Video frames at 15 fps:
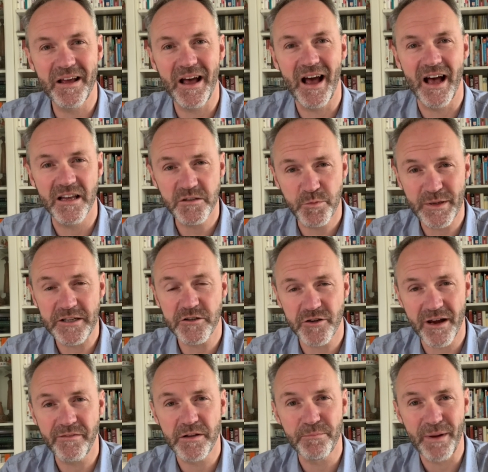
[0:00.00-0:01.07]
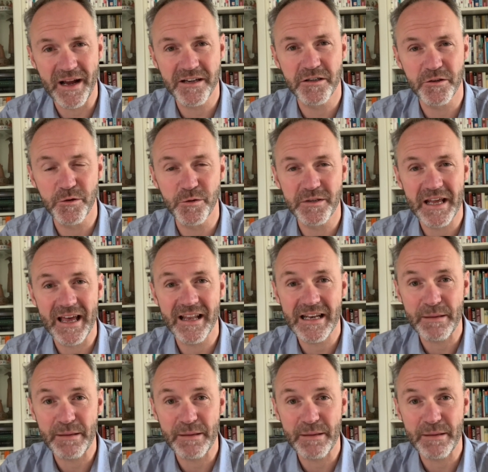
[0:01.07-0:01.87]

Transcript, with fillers: as we travelled back to the hotel,